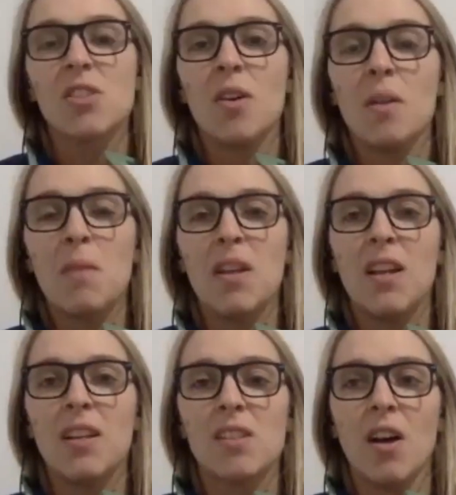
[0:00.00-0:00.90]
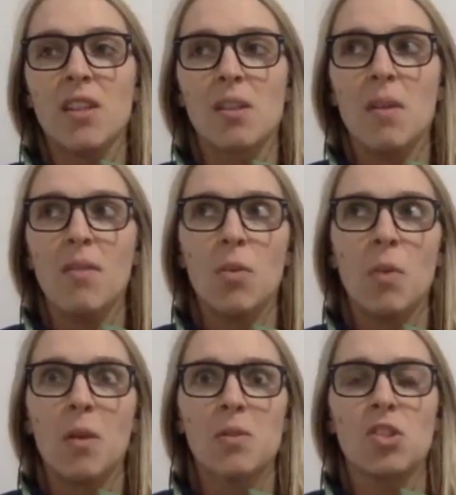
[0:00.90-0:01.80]
I mean, and it's awesome. Even
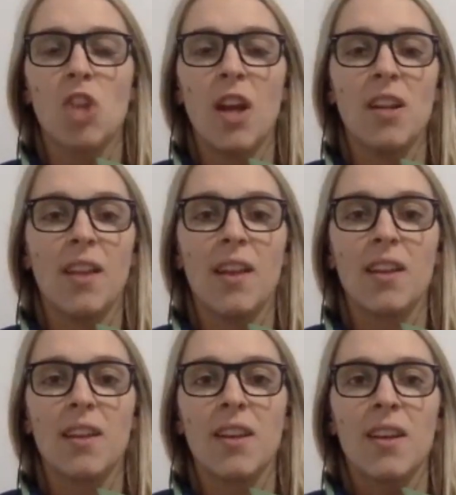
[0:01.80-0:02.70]
when I was in China, like